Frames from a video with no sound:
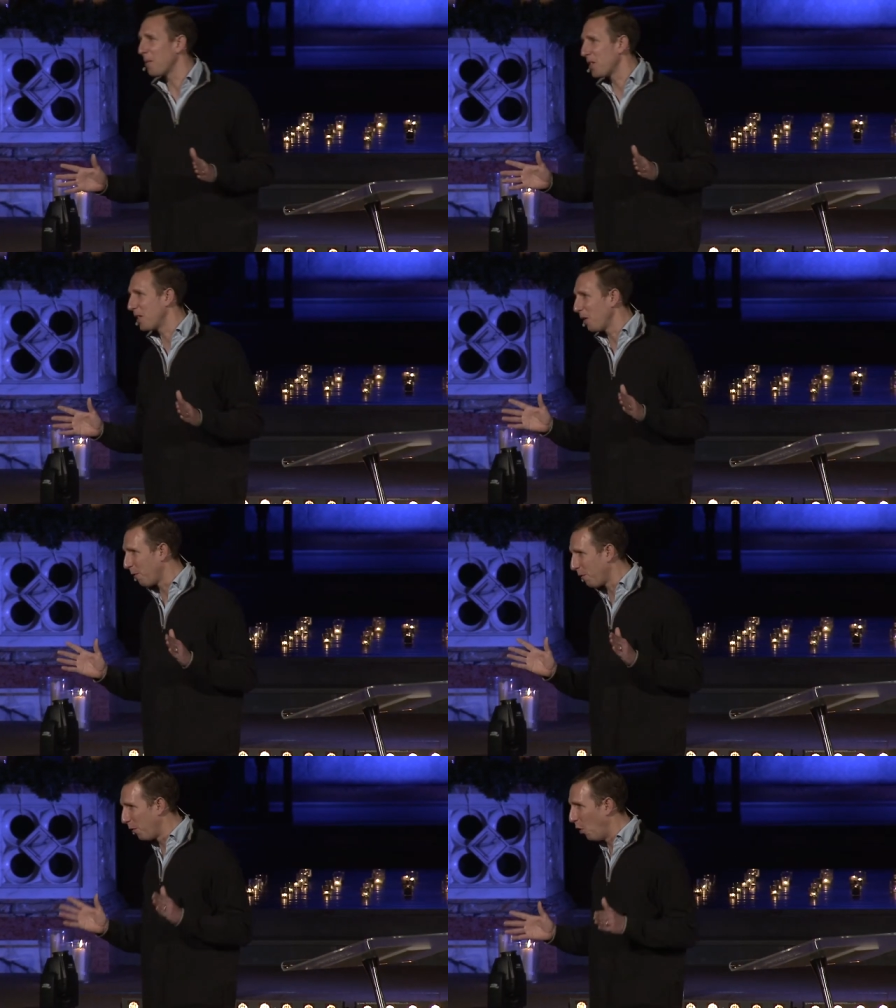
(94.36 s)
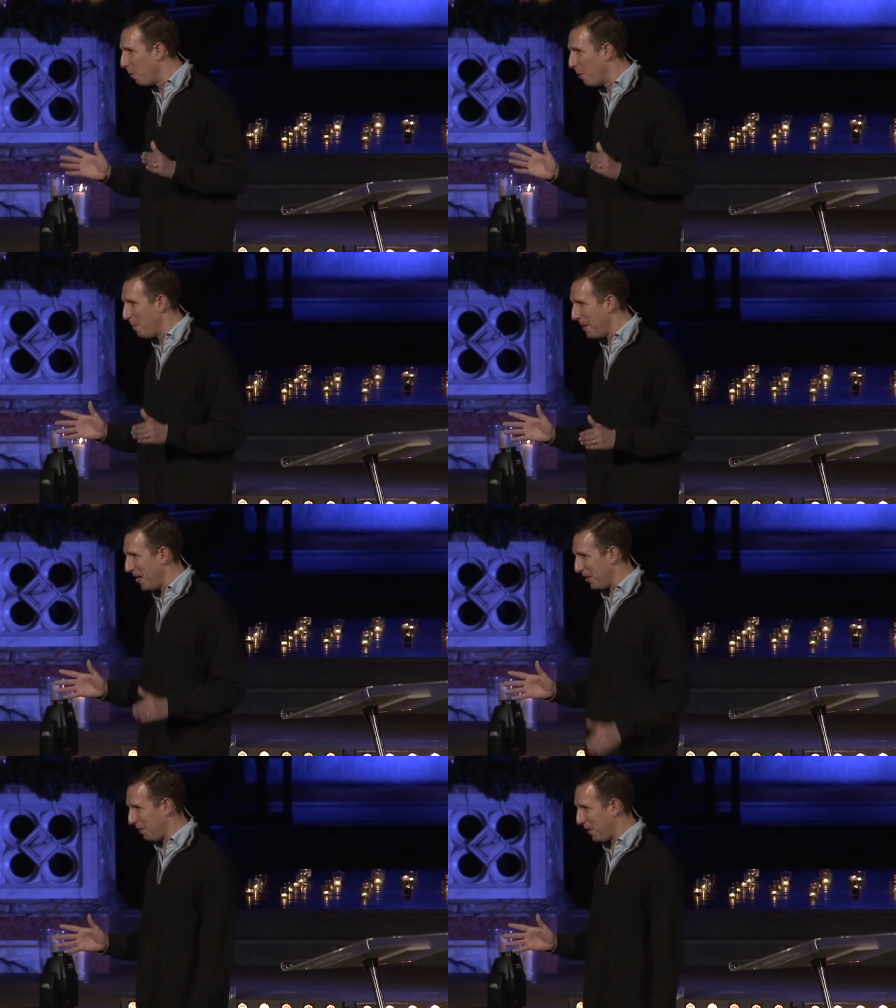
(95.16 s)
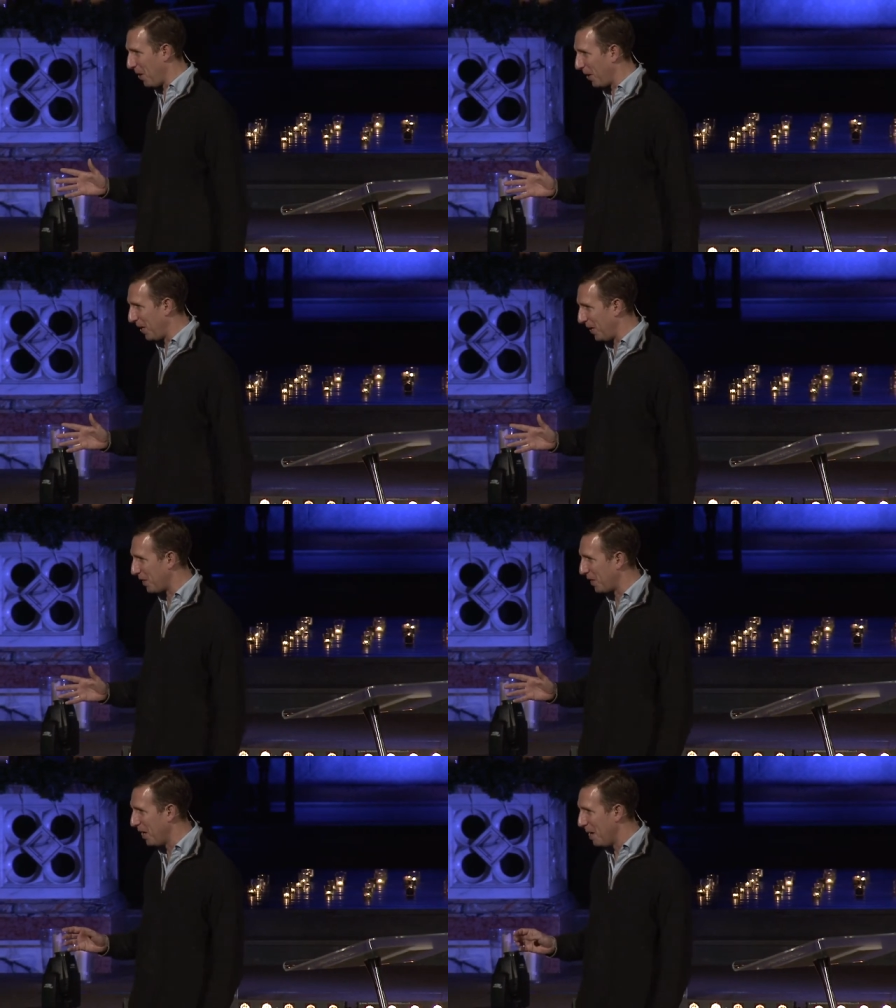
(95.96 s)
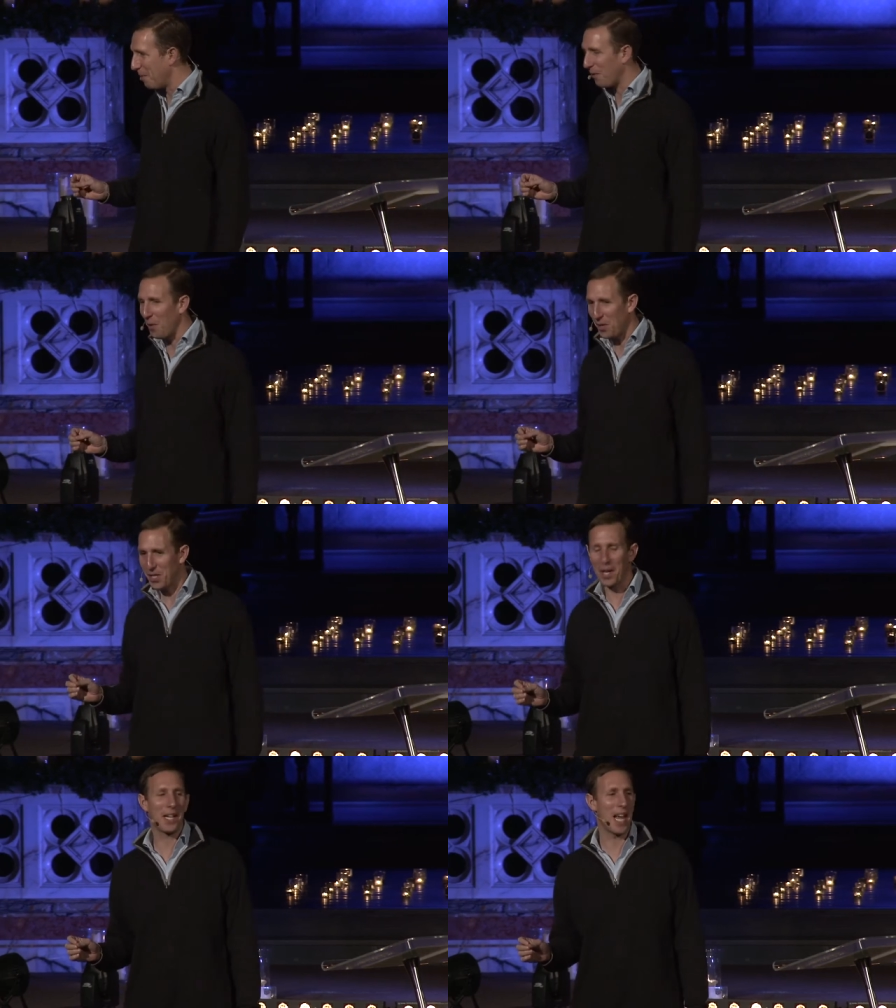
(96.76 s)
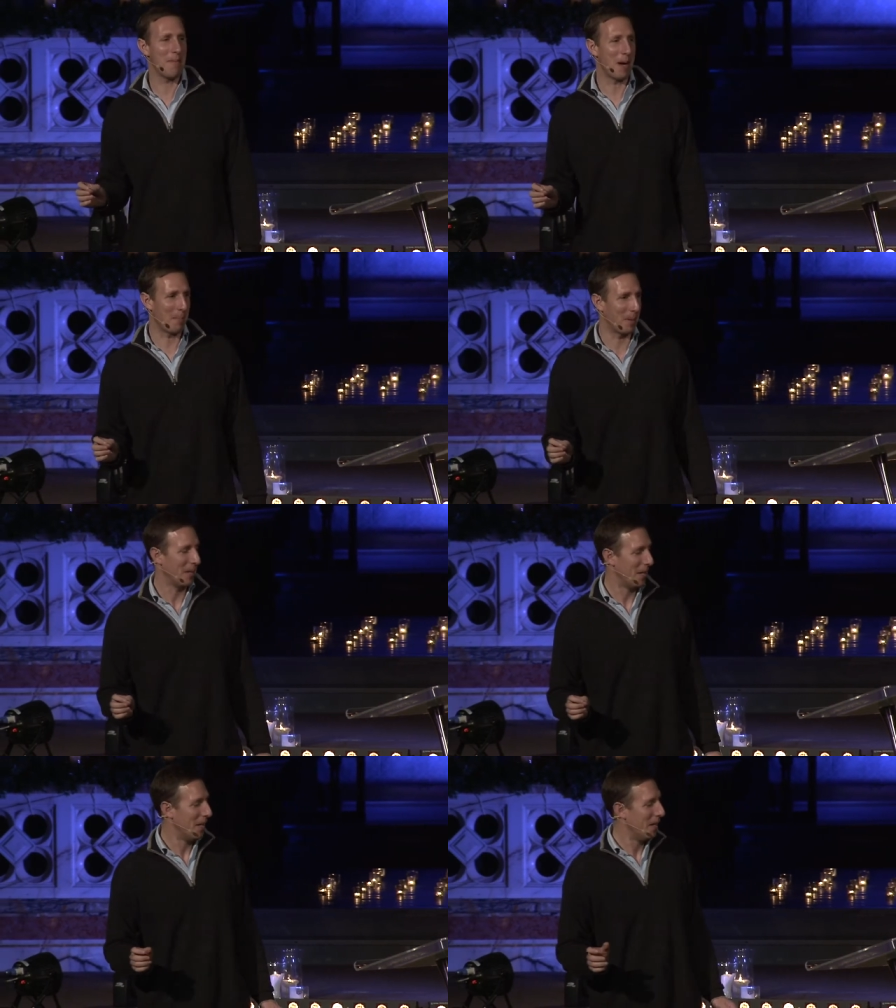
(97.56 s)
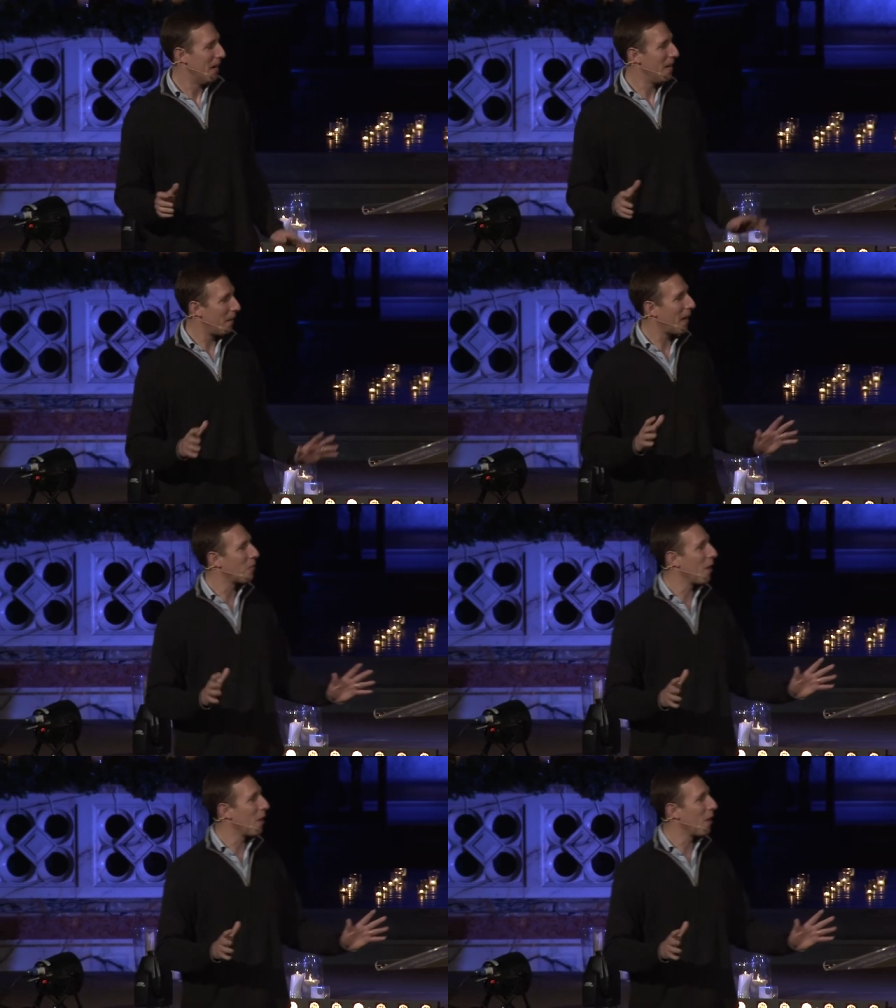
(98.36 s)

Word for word: were still four more minutes of darkness before the sun came up. And if you had a